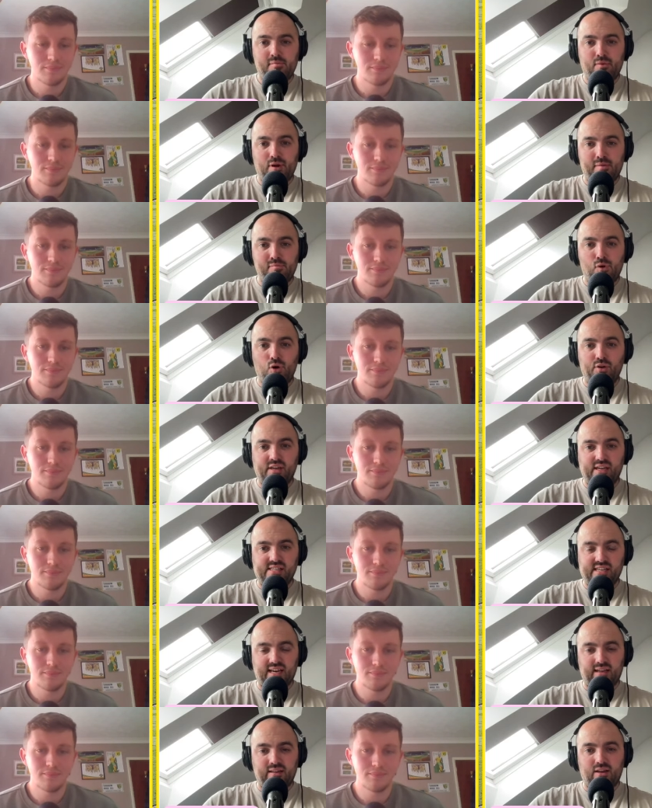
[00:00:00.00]
Speaker 1: in more
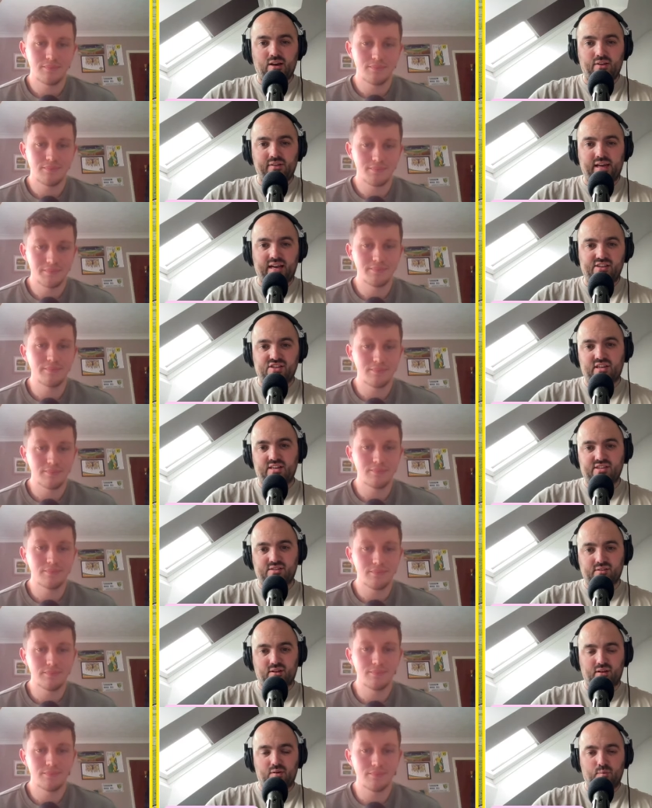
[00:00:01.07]
detail on that. So
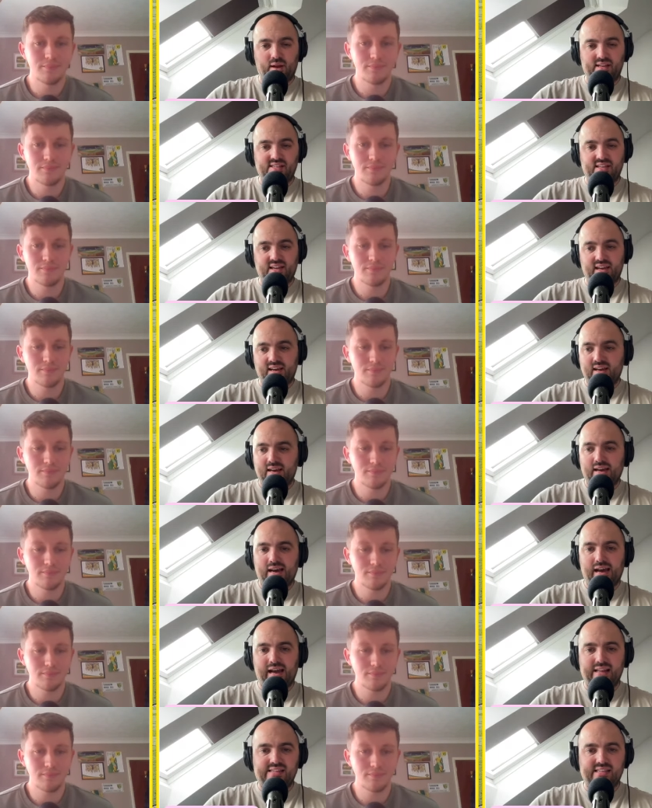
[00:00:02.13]
that's Wednesday
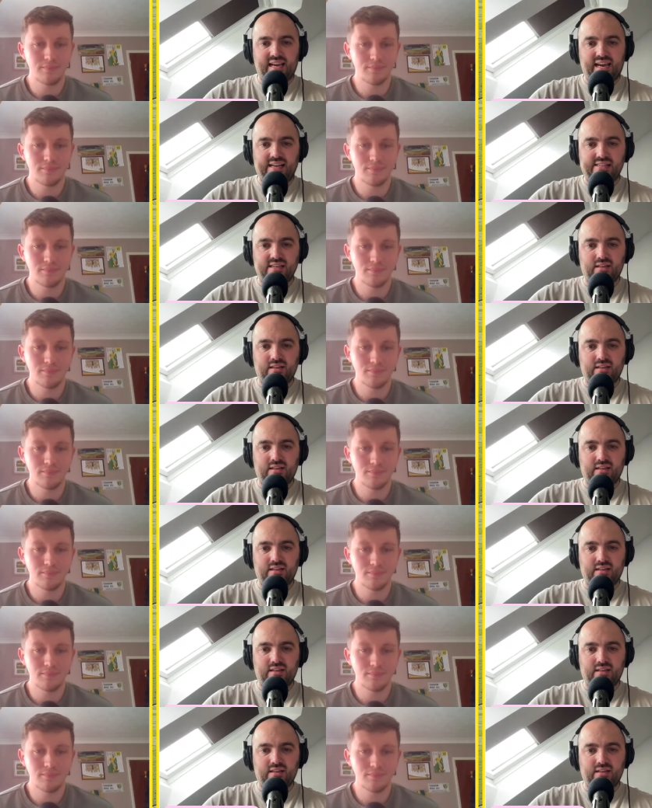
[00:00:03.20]
at 8